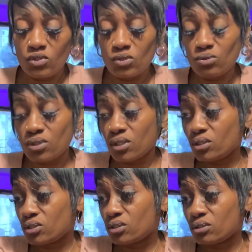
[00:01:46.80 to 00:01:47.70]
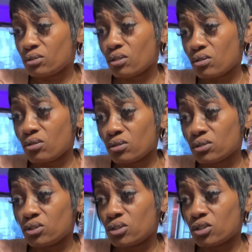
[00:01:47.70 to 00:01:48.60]
Adjudication. Y'all calling
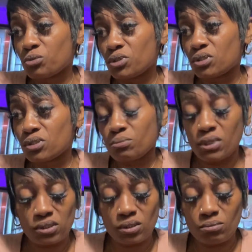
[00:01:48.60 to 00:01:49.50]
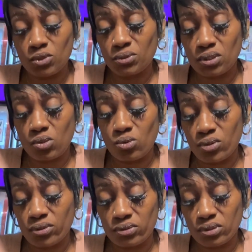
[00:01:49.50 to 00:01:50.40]
judgment. Somebody, something's with the
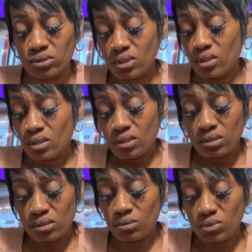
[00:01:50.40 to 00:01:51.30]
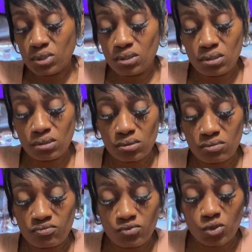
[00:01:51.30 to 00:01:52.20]
courts something here,
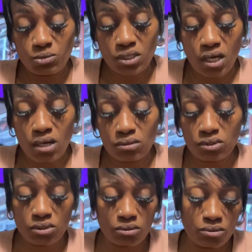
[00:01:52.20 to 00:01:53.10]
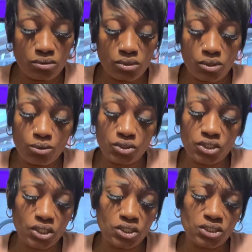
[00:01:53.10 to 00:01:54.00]
some form of counsel,
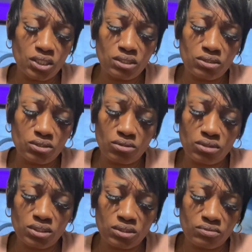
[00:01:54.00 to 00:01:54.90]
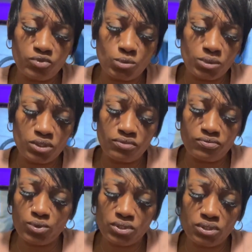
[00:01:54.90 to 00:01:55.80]
negotiation. They could have talked to some form of
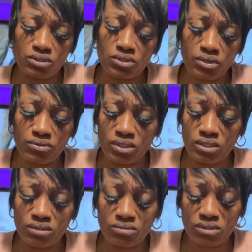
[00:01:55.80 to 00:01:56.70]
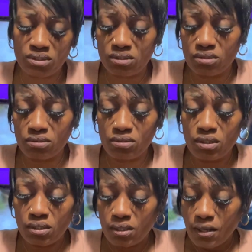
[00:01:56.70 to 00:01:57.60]
divorce attorney. What the hell?
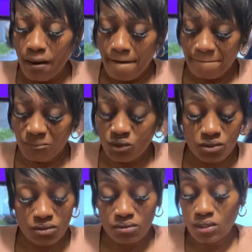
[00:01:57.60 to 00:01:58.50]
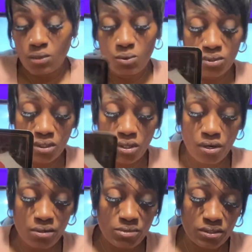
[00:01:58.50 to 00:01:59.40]
They were with a
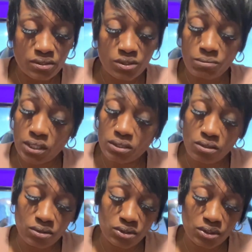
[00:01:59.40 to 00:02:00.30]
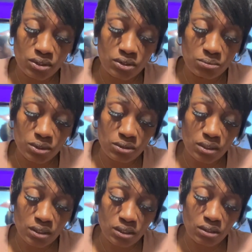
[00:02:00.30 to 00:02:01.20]
karmic. Somebody called judgment.
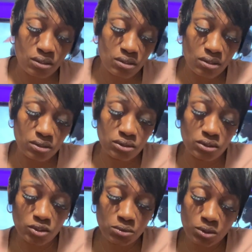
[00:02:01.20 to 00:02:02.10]
I think y'all called judgment.